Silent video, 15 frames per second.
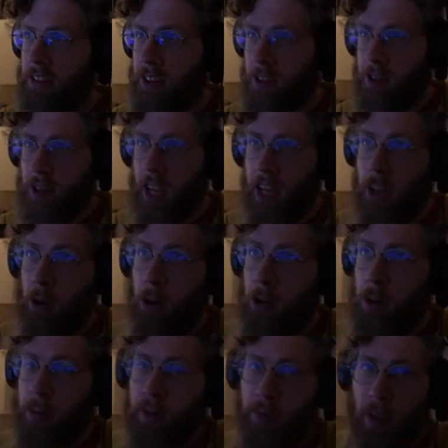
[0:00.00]
the create
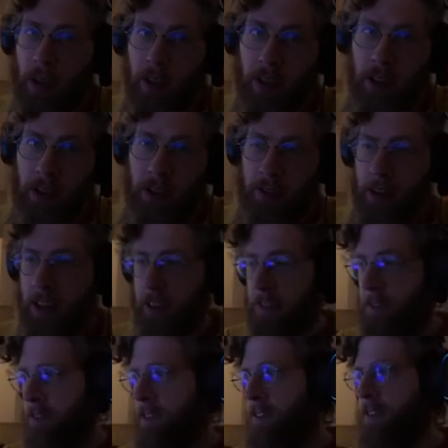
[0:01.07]
golem spell out of like
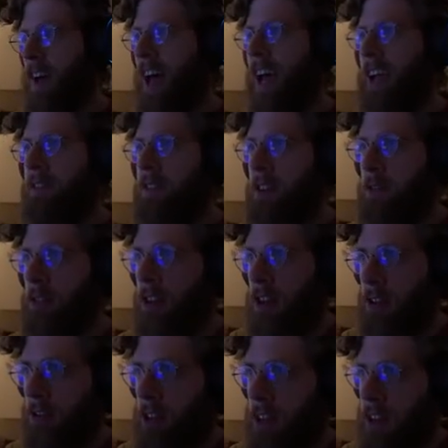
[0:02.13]
five different
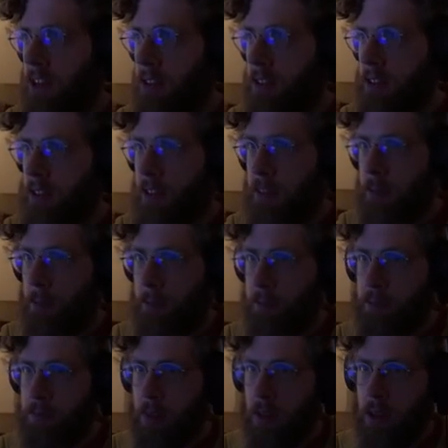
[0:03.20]
ingredients.
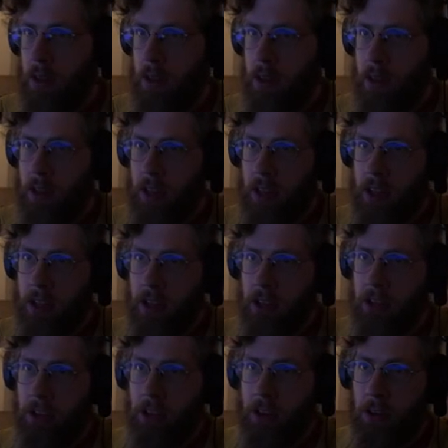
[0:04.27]
Click
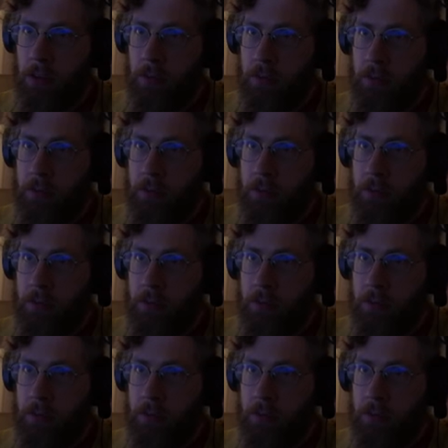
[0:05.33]
on dirt,